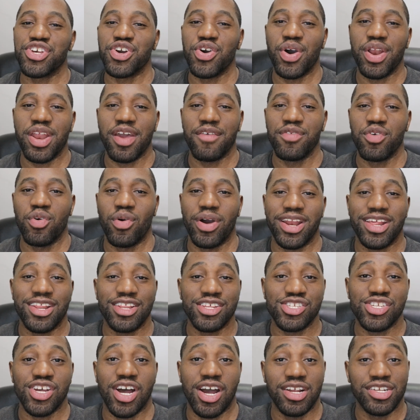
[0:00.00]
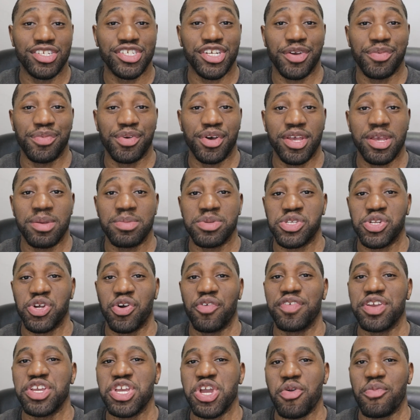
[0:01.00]
it going, everyone? It is Andre Williams, and
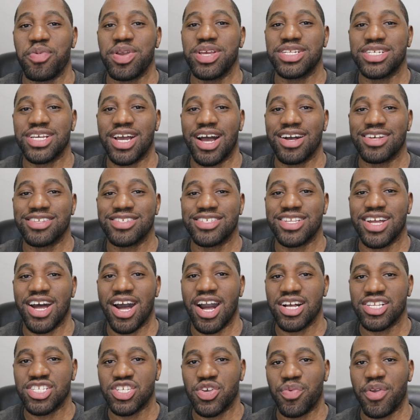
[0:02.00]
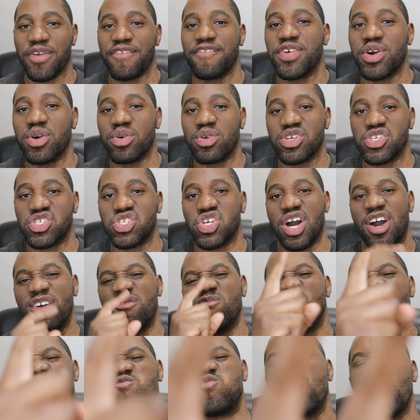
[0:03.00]
over here we talk stocks and we focus
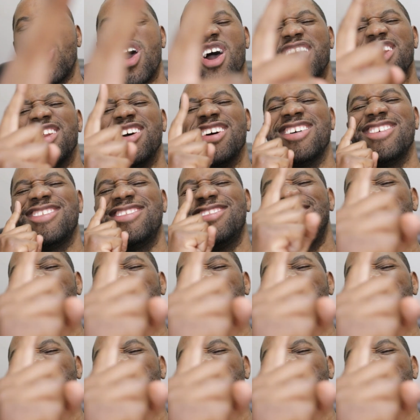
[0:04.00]
on one